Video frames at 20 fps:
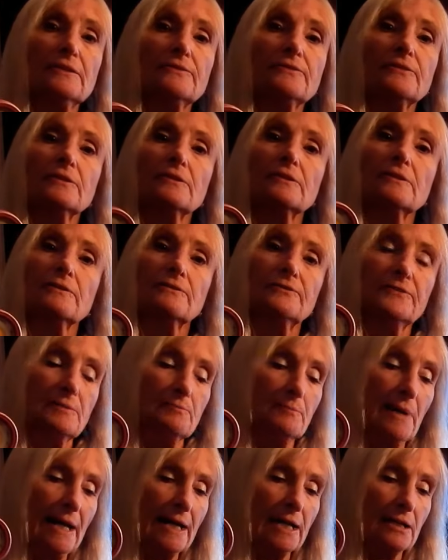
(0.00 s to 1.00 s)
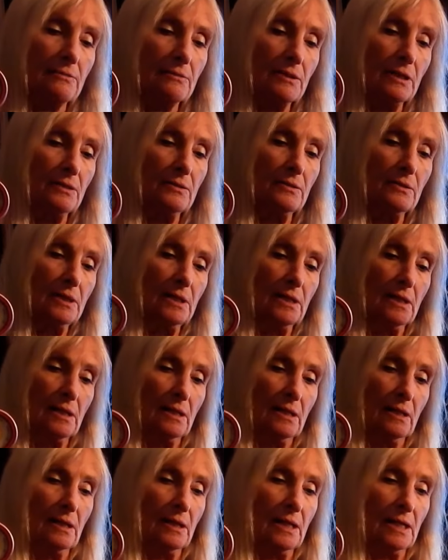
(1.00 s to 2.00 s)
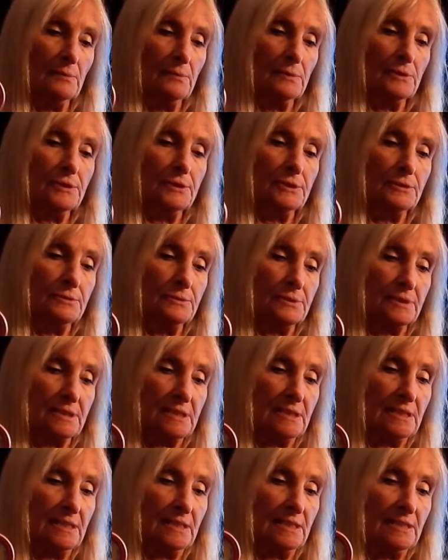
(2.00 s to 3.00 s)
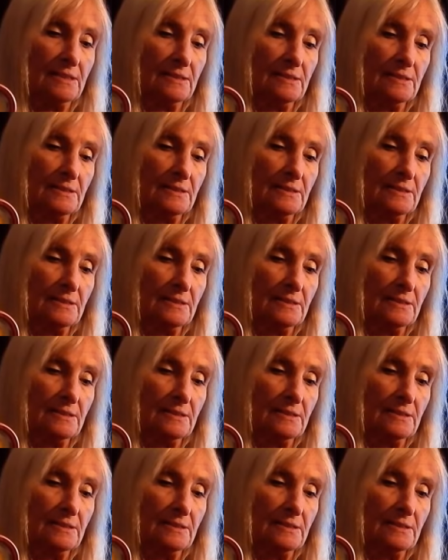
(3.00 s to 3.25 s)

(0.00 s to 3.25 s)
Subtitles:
for macro I will use the